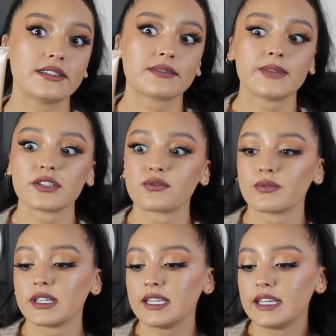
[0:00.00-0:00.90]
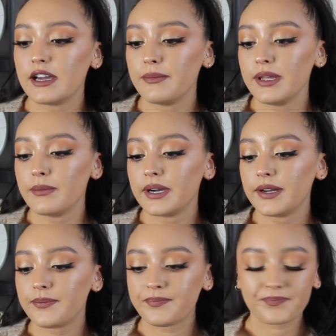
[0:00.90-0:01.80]
It smells really yummy,
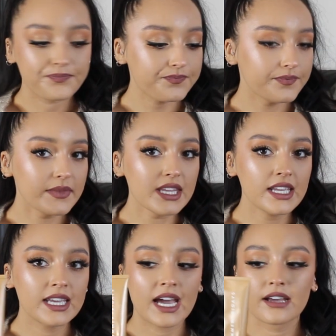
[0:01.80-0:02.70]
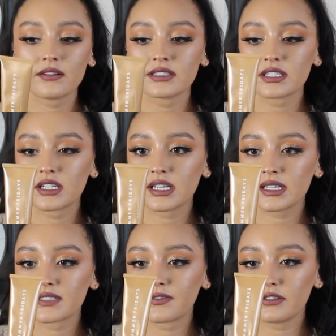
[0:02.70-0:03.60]
but yeah, it was a good
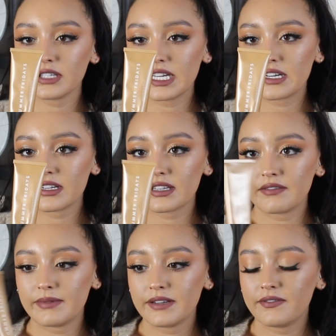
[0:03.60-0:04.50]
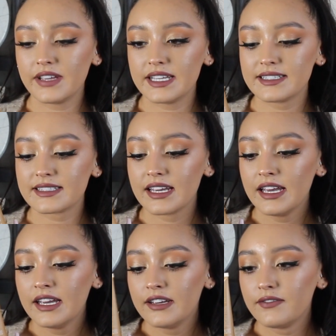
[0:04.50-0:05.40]
exfoliator. It left my face
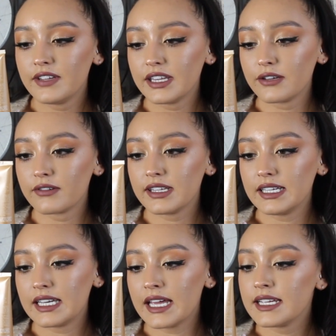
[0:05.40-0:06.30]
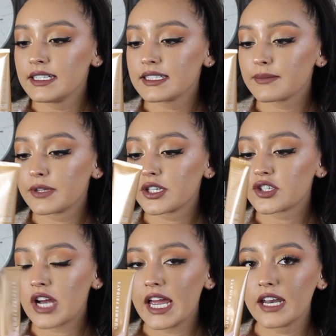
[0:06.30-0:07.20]
feeling really nice. I'm gonna
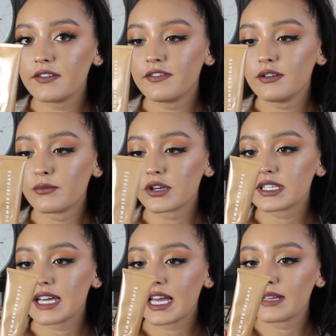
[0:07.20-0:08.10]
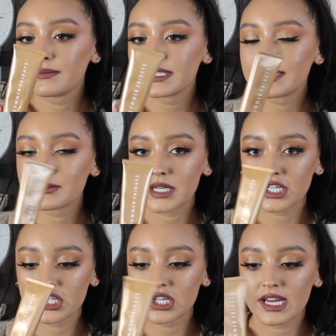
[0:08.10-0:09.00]
try it a few more times and
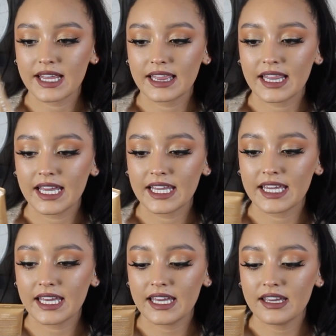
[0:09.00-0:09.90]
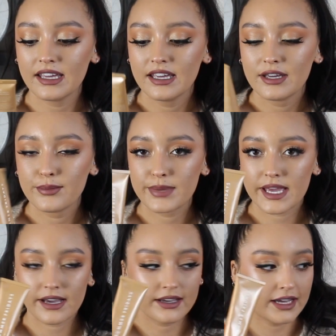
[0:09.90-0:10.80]
make sure I like it. But
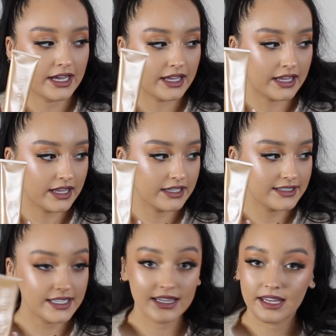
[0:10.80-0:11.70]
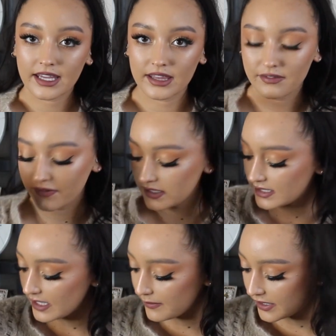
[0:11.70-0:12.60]
yeah, I did like it the
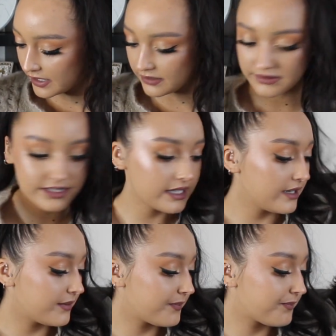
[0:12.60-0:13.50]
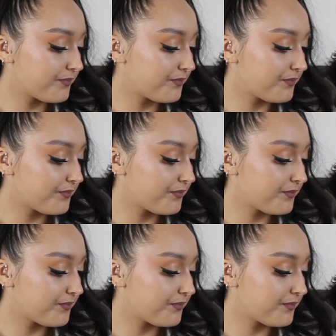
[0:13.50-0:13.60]
first time I used it.